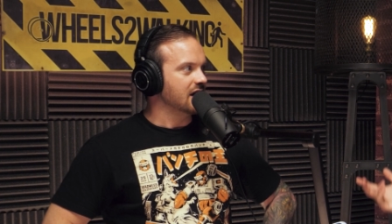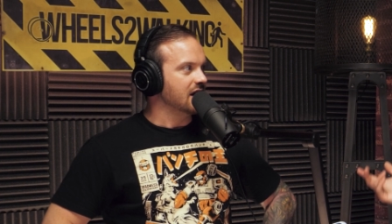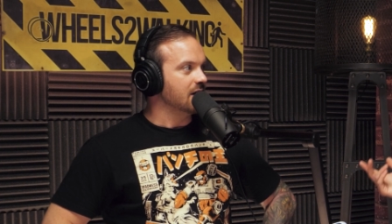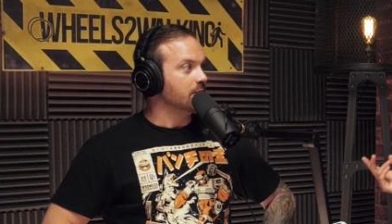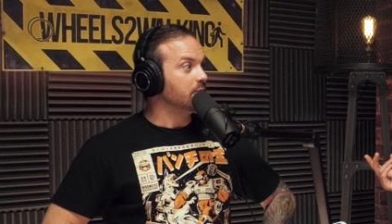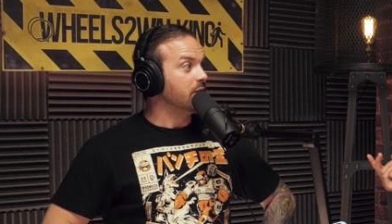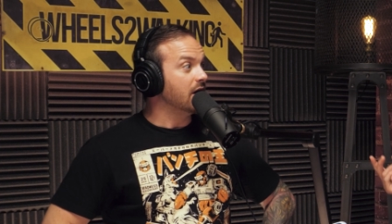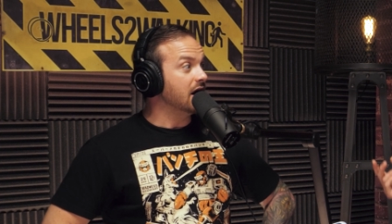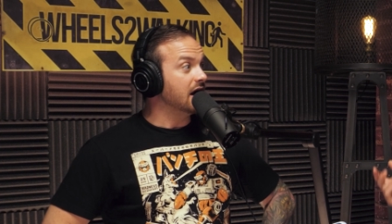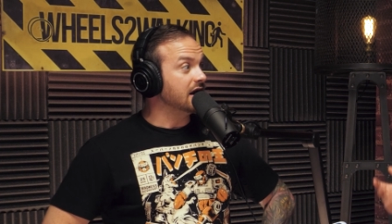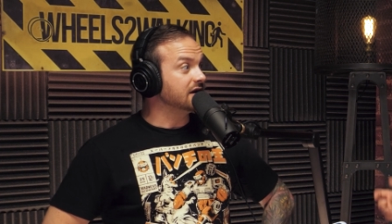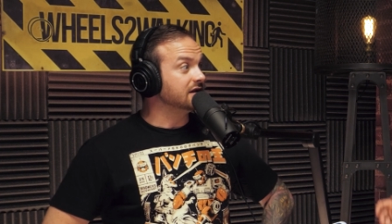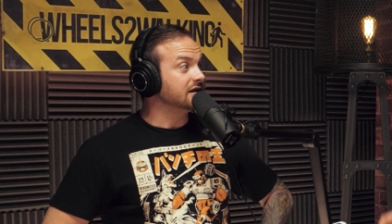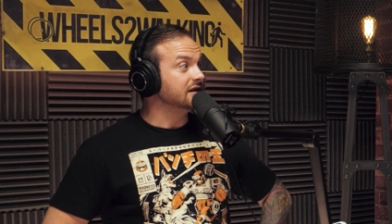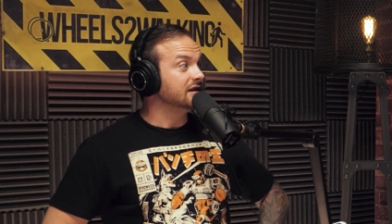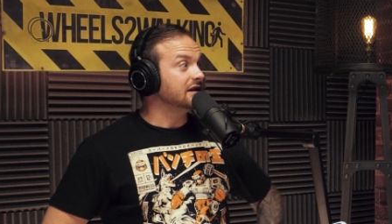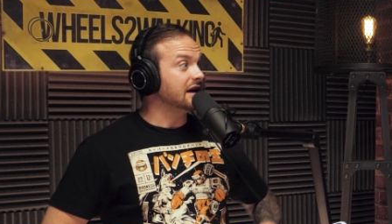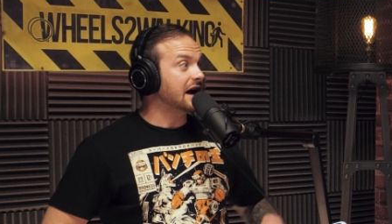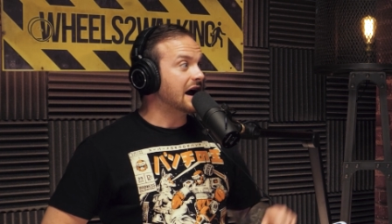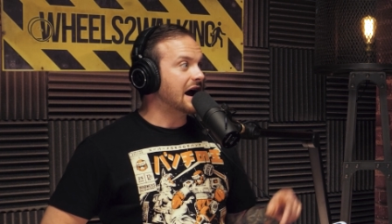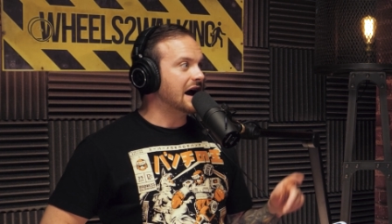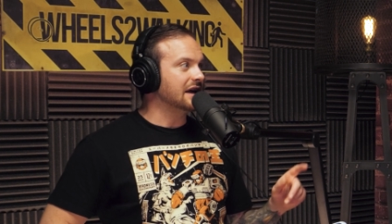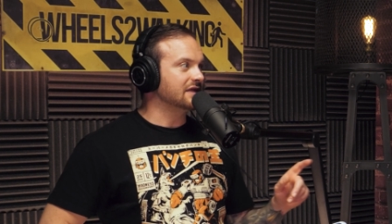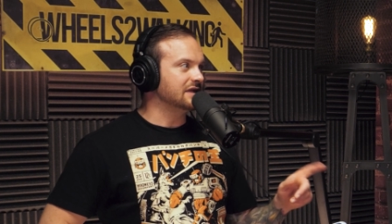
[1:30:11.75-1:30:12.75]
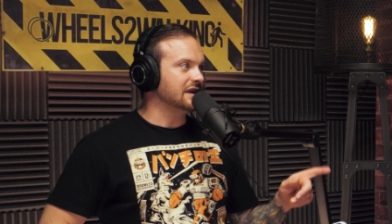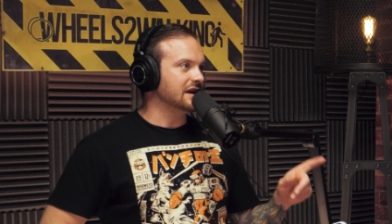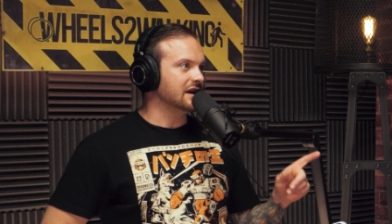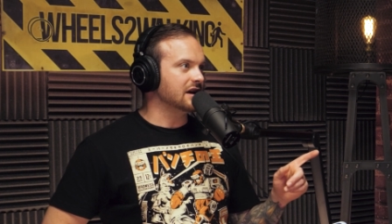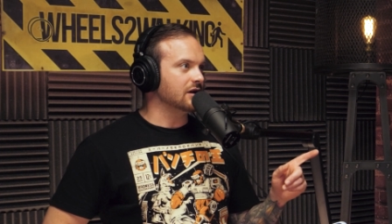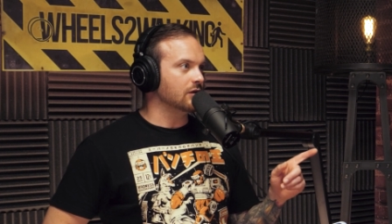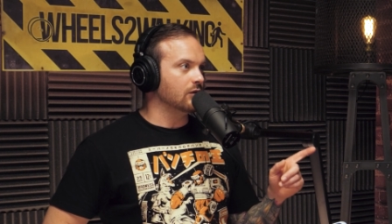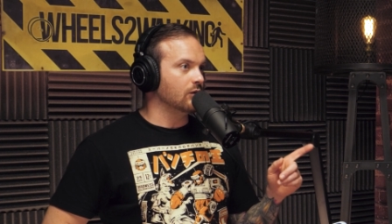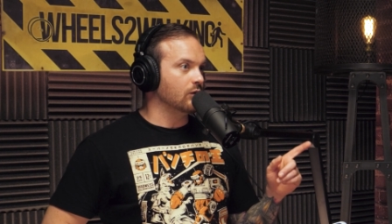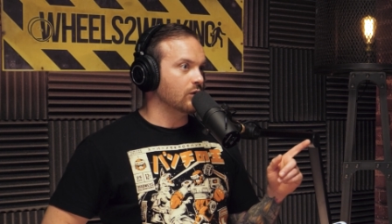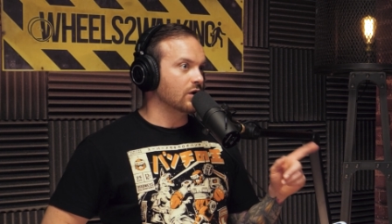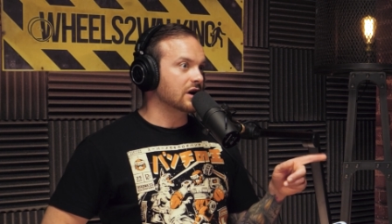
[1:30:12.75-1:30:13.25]
But I
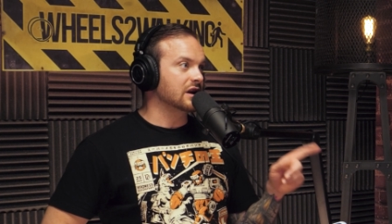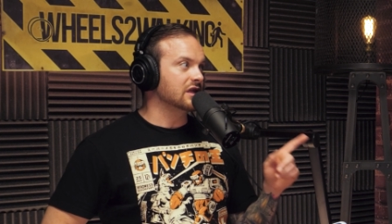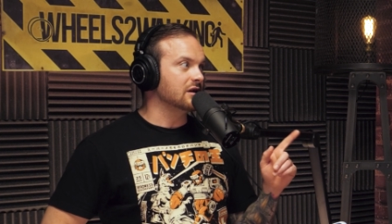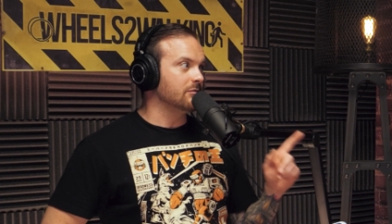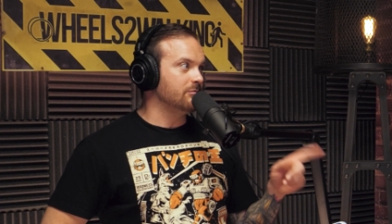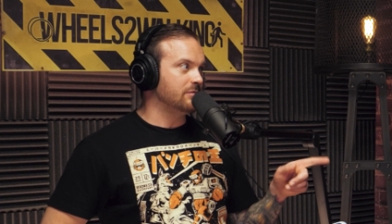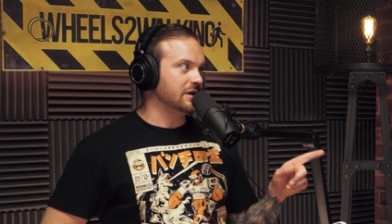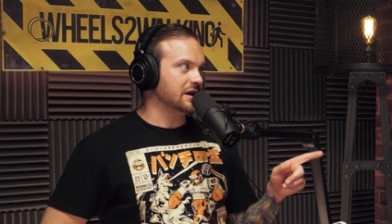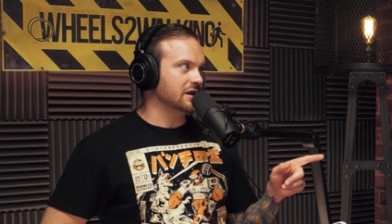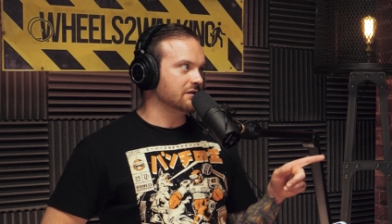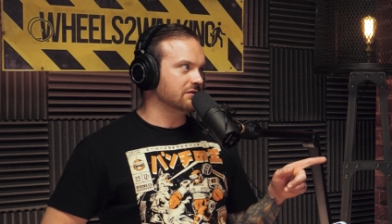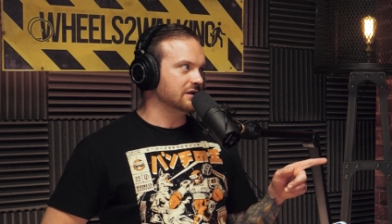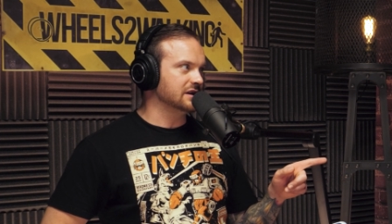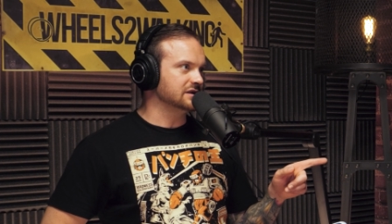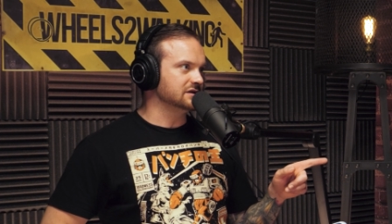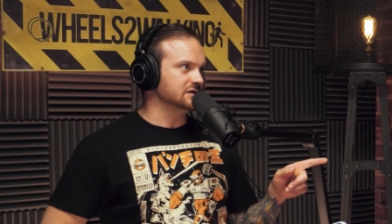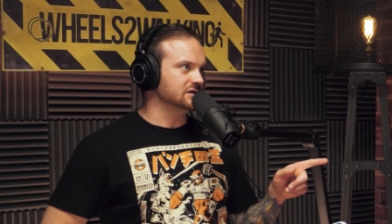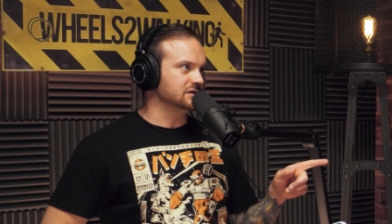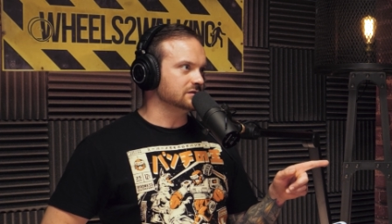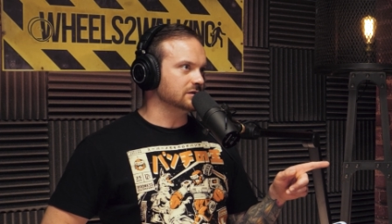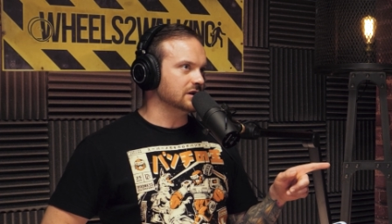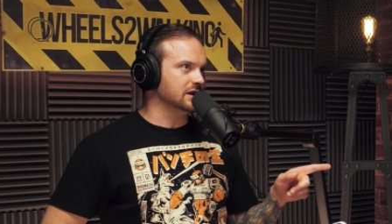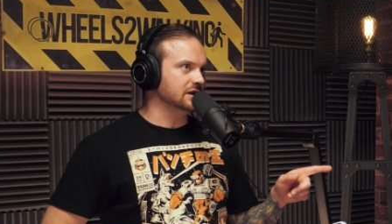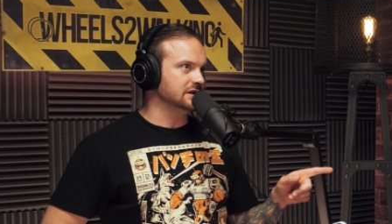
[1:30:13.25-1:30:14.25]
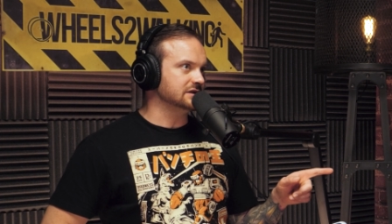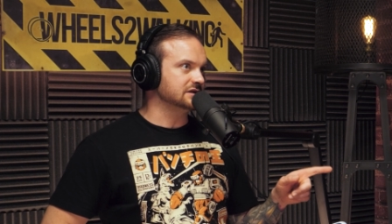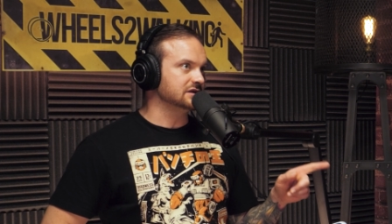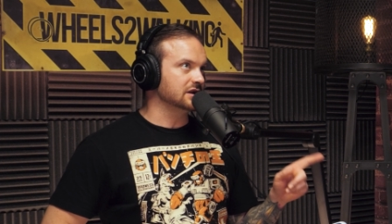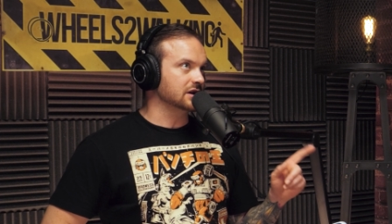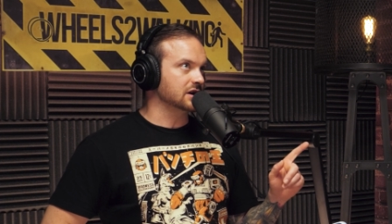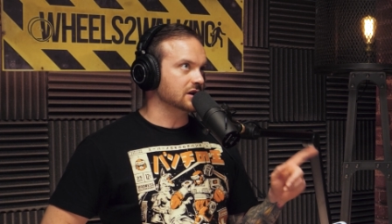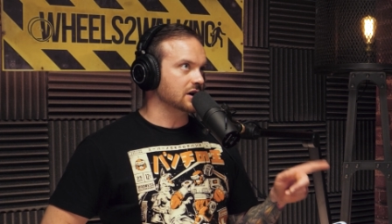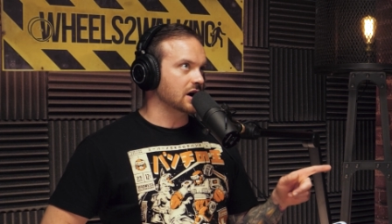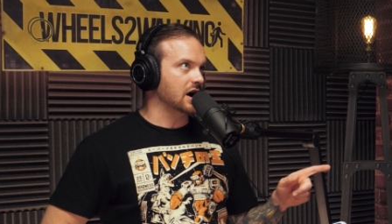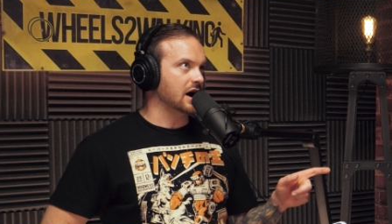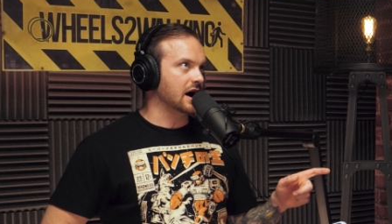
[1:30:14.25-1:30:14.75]
think one of the big reasons was
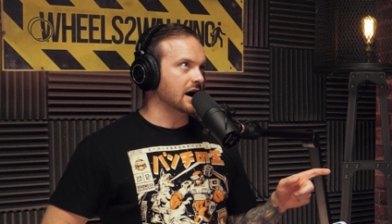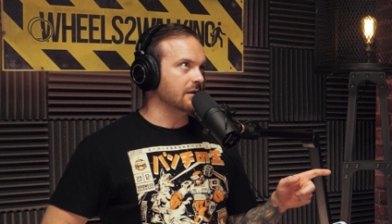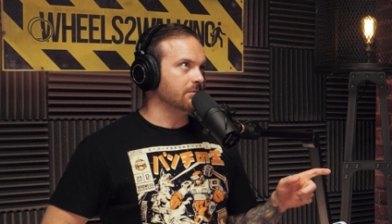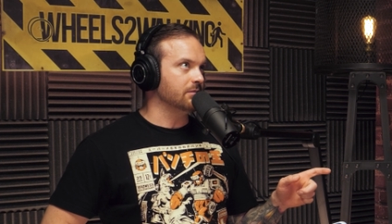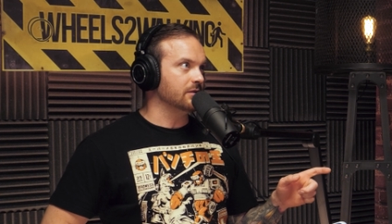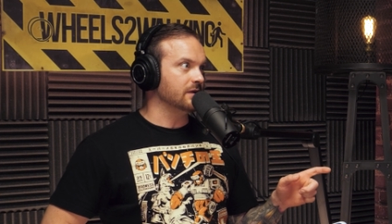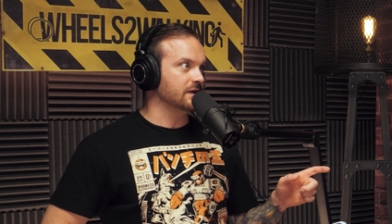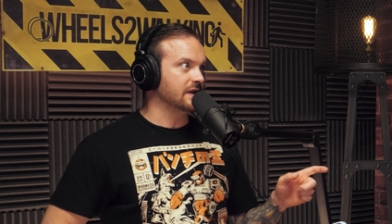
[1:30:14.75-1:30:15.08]
the cop